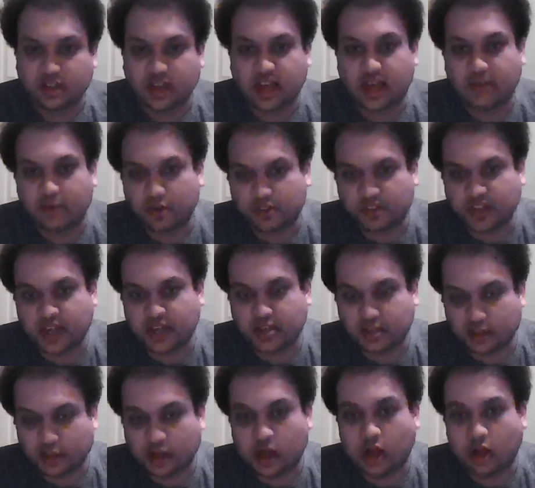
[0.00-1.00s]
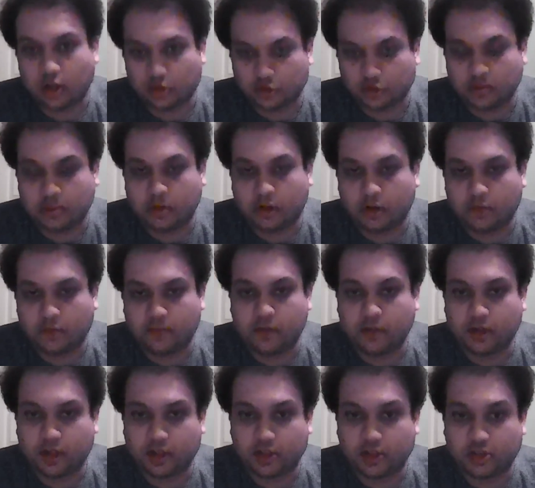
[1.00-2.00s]
to ever take the college football
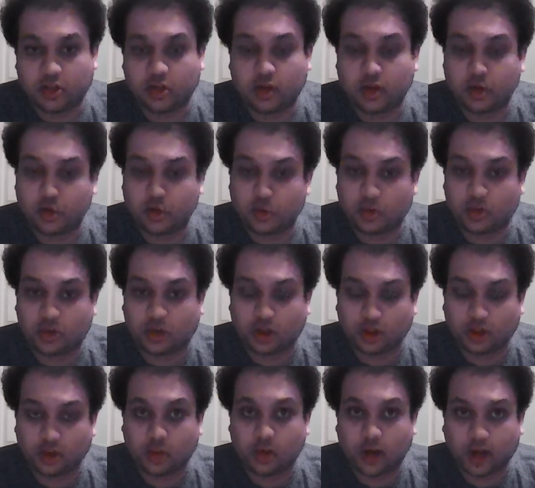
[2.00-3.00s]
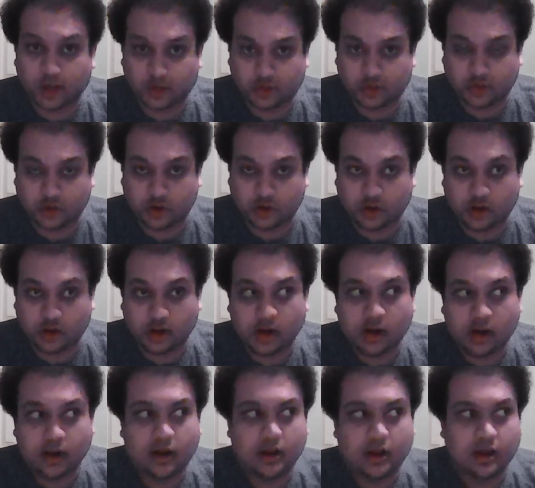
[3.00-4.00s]
field, considering who was on the roster
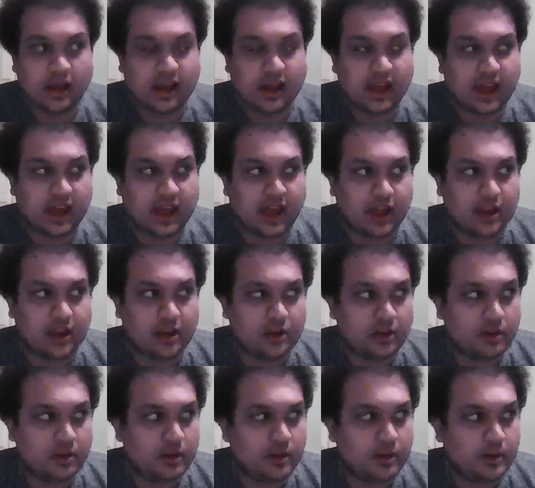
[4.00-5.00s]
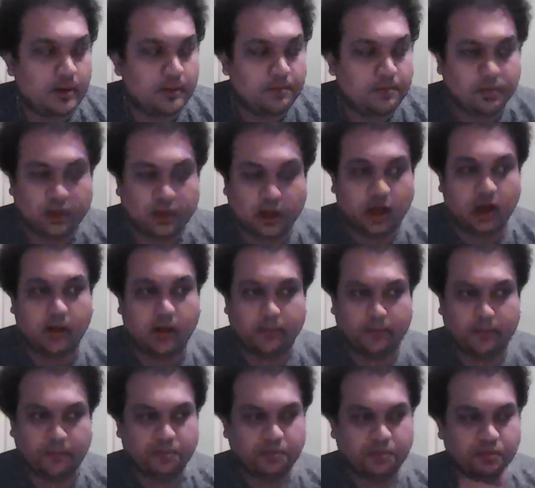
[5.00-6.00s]
and
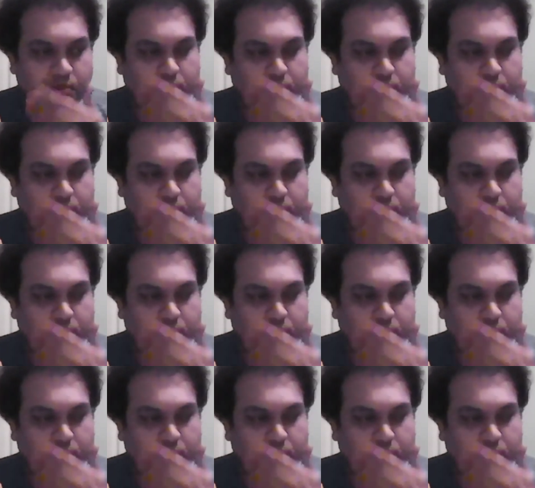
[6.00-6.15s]
um,